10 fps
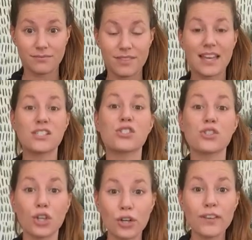That is
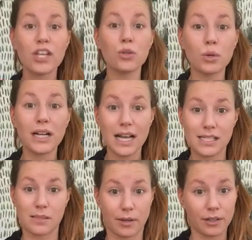serving your
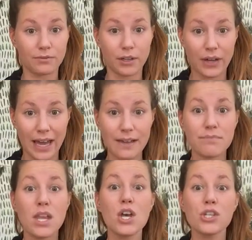customer, okay?
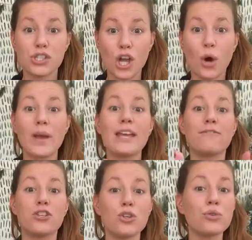So if
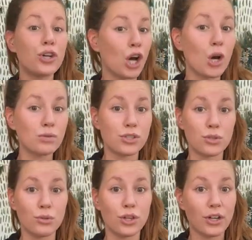you go
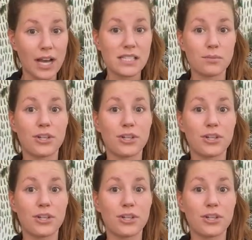to your customer